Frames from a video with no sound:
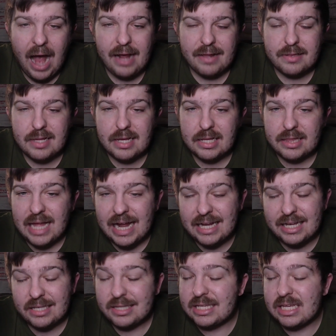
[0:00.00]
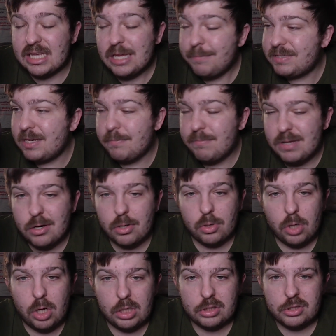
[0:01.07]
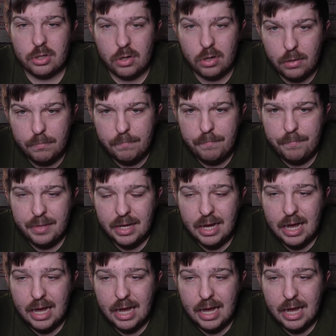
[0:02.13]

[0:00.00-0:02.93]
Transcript: I think that keeps him here long term.